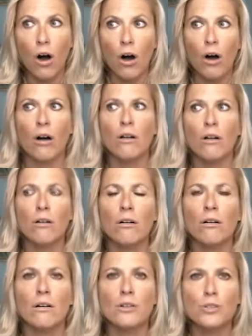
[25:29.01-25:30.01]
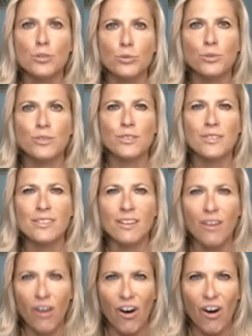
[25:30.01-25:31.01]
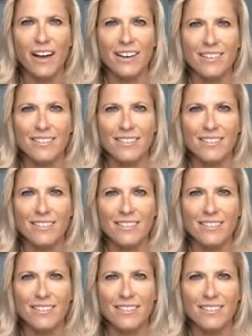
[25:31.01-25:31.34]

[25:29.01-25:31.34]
All tools on.